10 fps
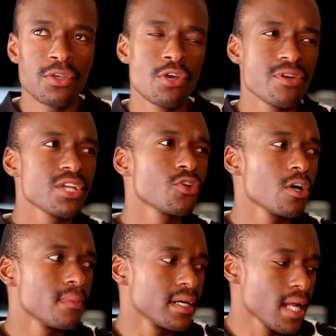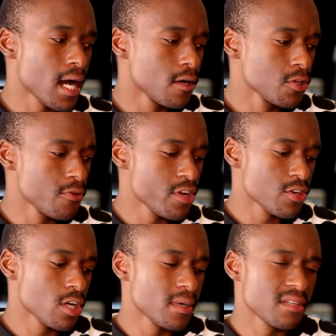you already know about how you
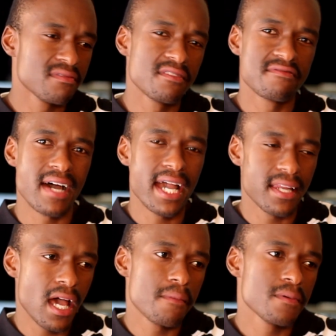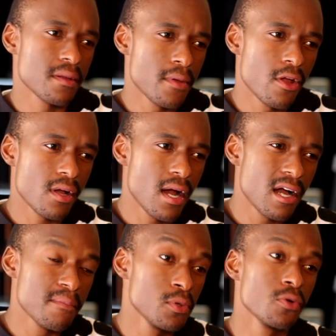already know about the Vine app in America,
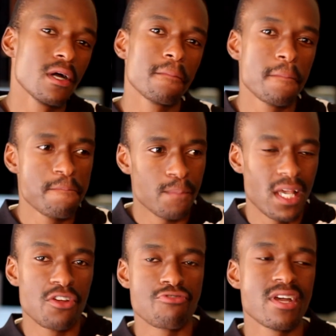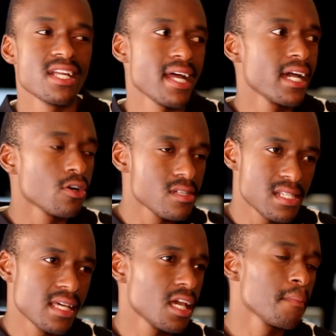how it blew up mm. and created icons
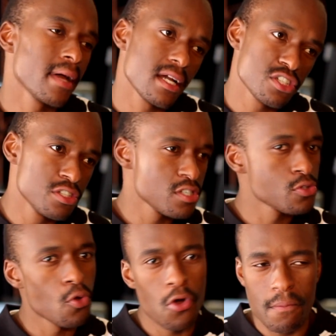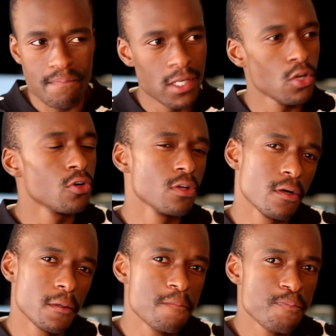like King Bach, The Storm,
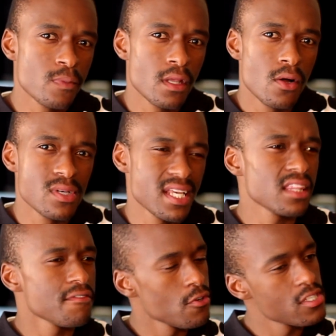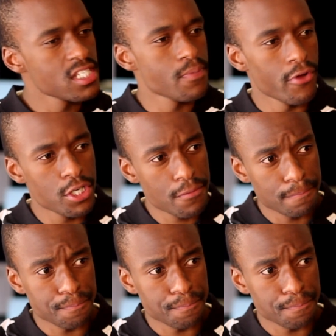Lolo. Was that the first inspiration?